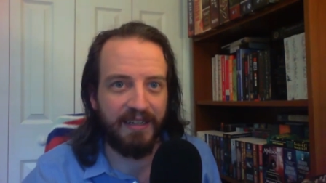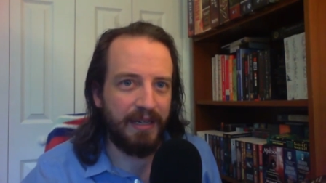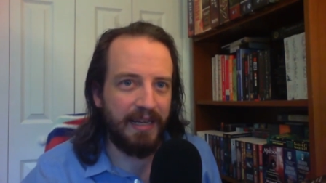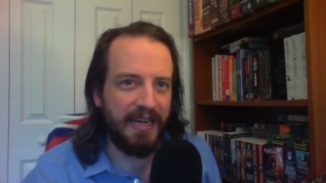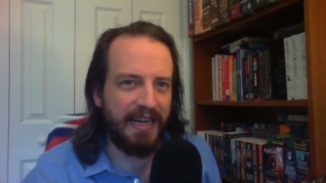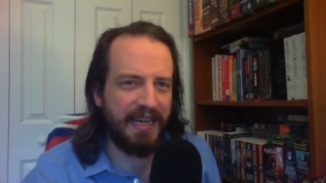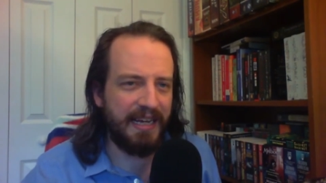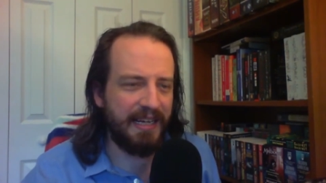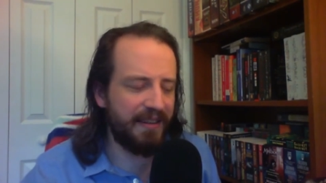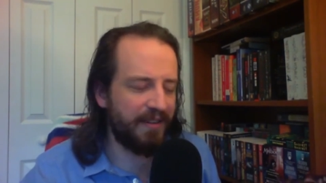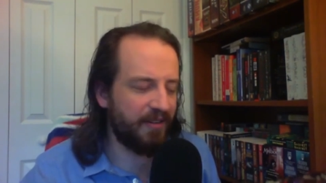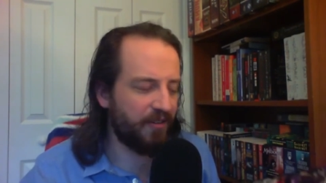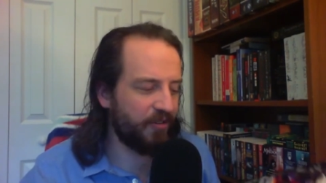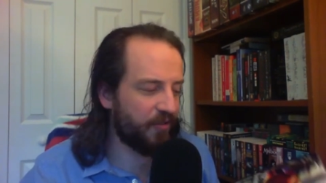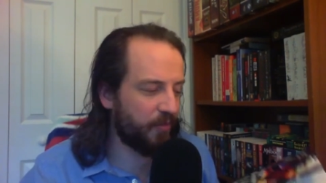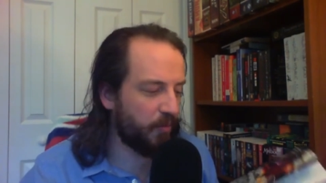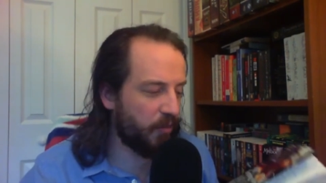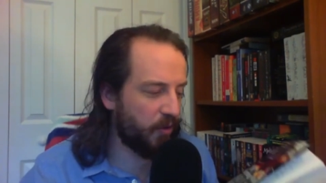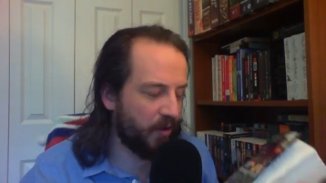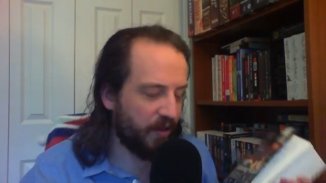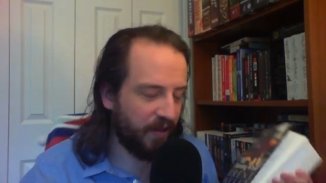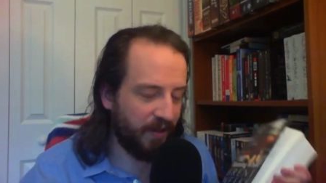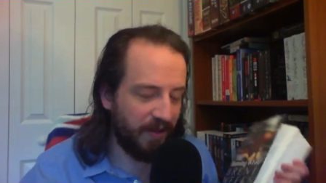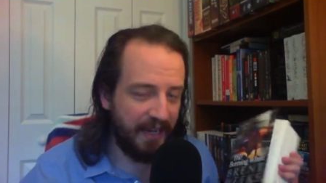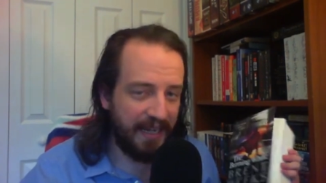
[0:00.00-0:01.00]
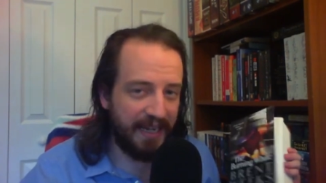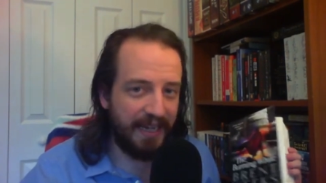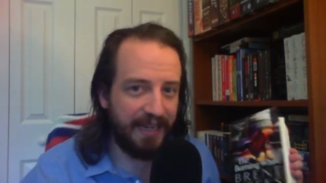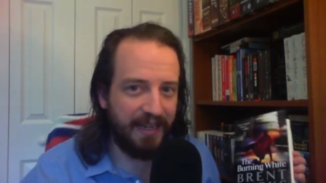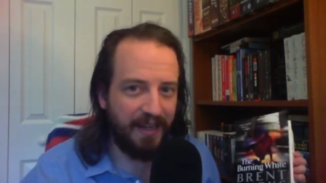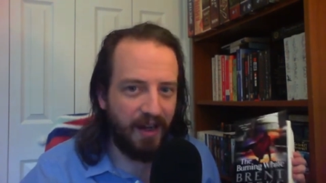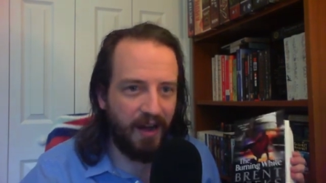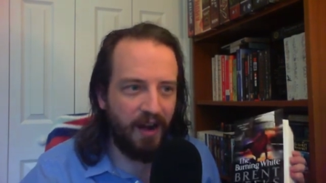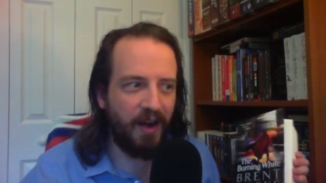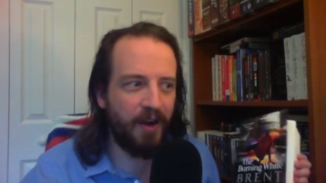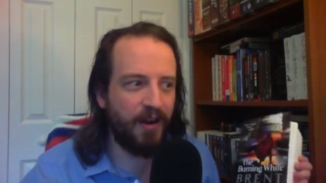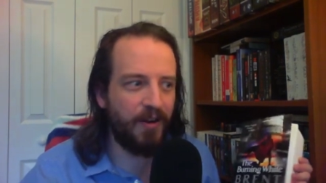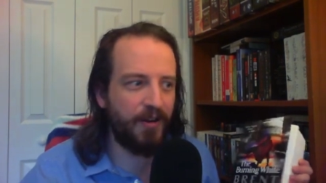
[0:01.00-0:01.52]
and there's more like
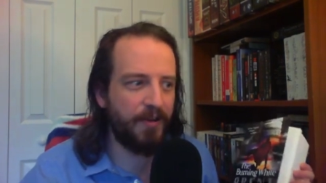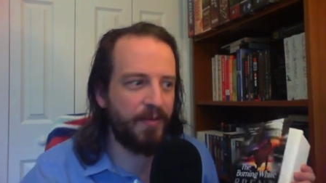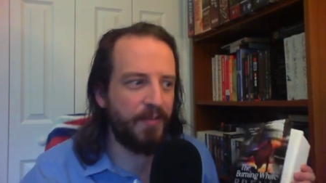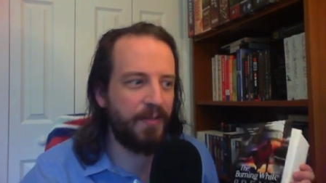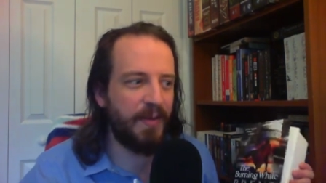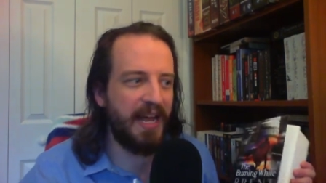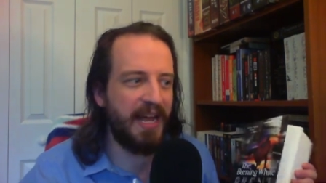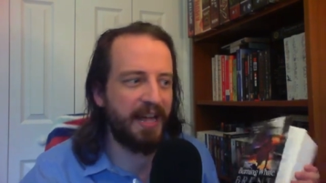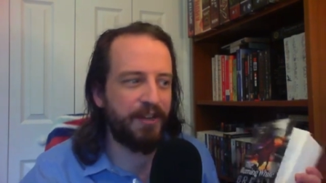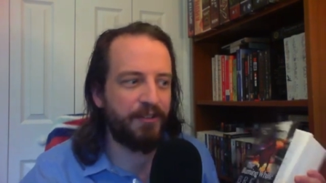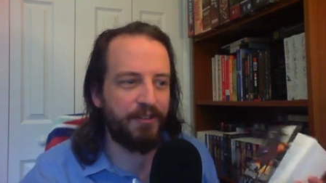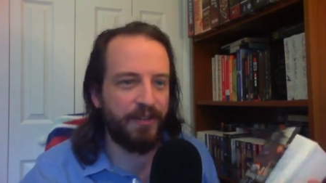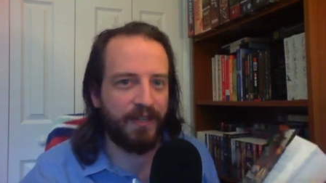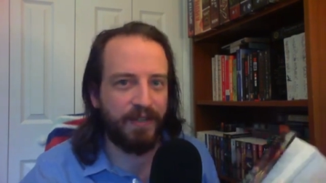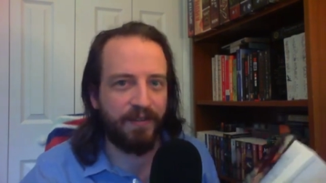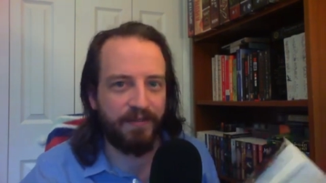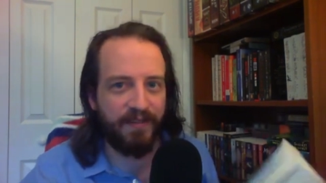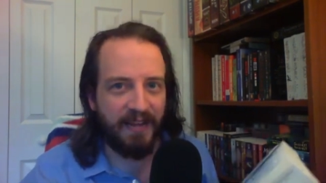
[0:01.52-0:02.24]
hard magic,